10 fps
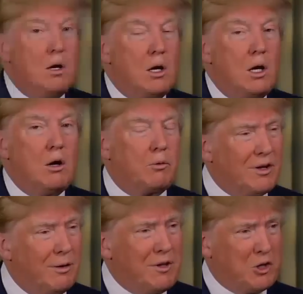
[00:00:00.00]
You know,
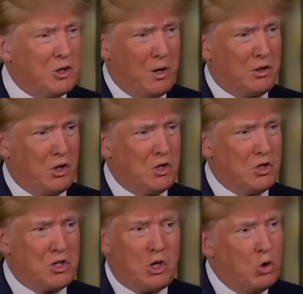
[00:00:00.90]
some of these
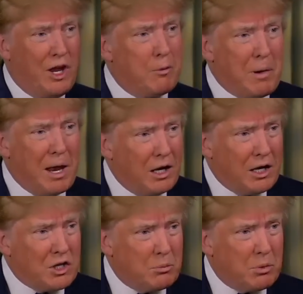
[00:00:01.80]
politicians think you can't
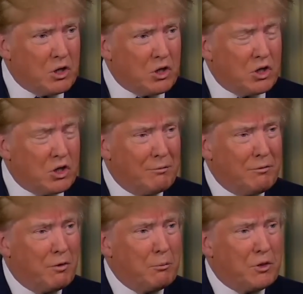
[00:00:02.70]
balance the budget. Some
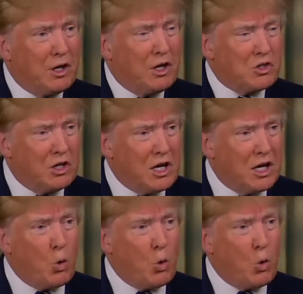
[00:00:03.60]
of them think it's going to take